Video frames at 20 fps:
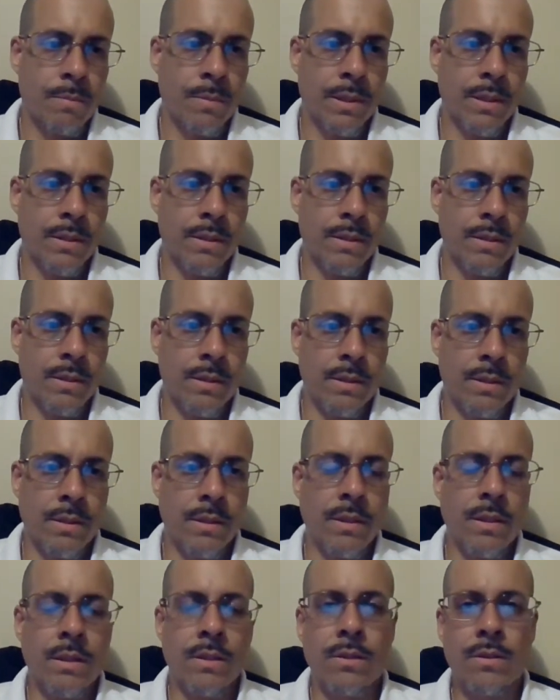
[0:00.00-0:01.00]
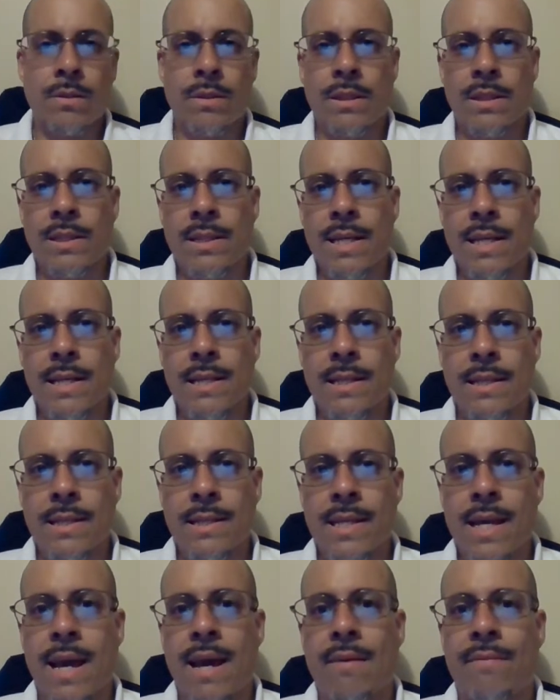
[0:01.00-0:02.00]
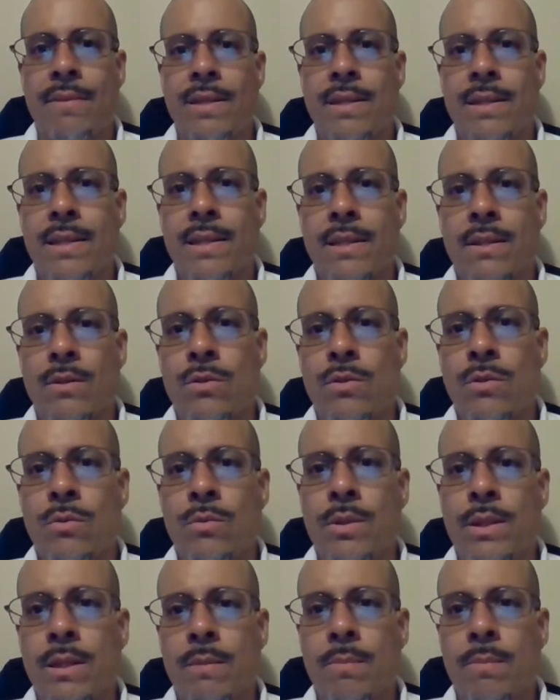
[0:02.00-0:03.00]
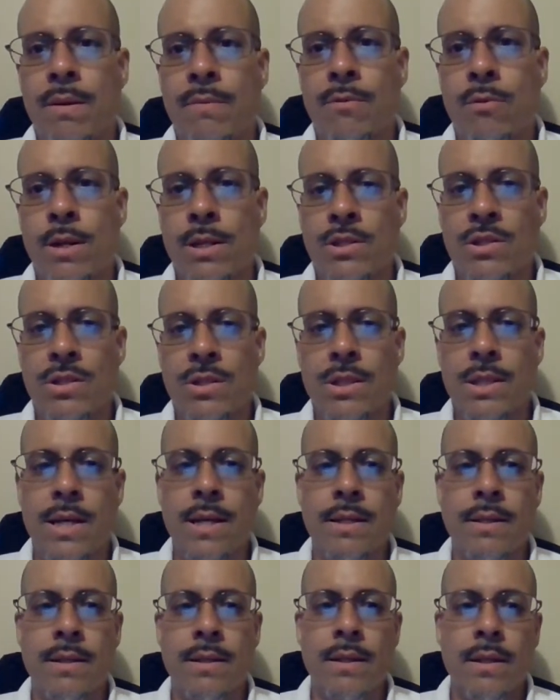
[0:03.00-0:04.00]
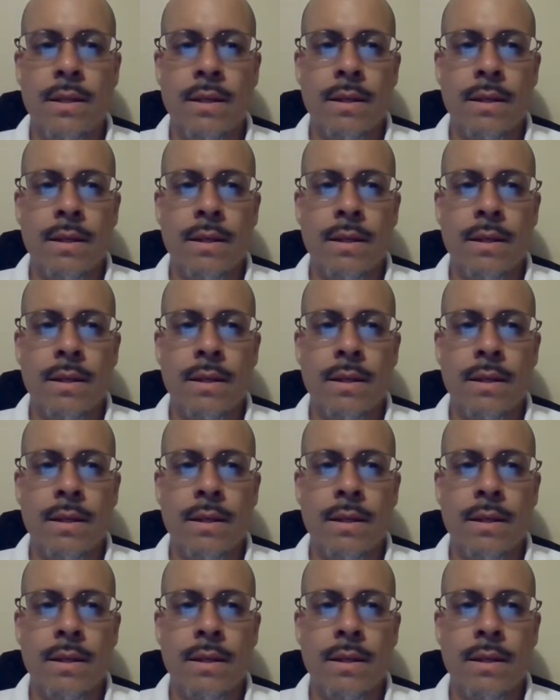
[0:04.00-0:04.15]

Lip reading: But does that have anything to do with the above question 10?